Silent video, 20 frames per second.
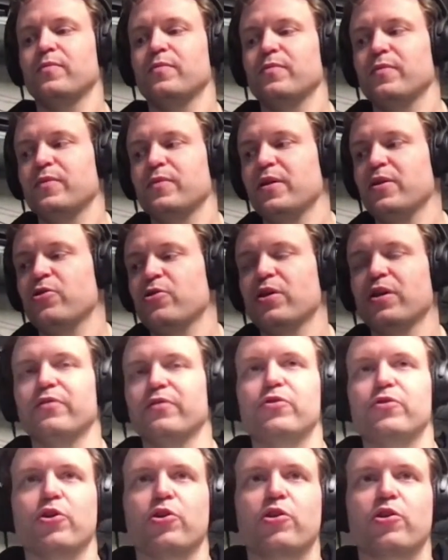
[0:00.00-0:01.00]
Instead
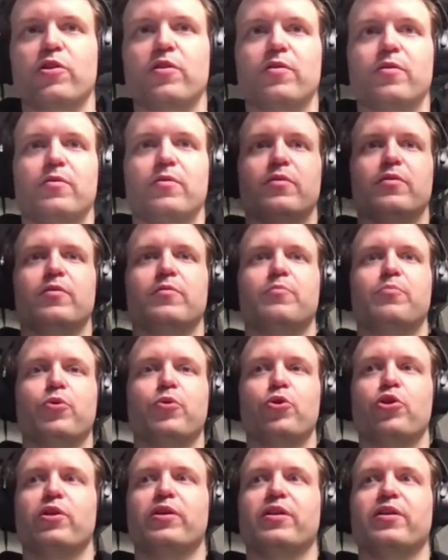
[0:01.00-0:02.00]
of just
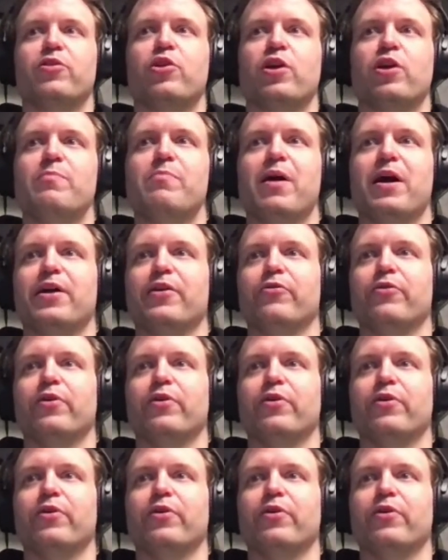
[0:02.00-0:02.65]
pushing that same binary